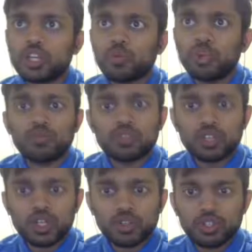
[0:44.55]
went with
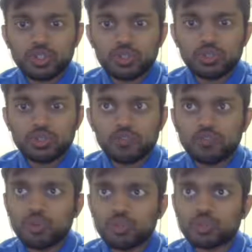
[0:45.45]
their usual
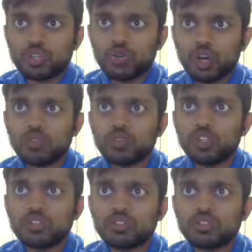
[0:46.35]
4-2-3-1 with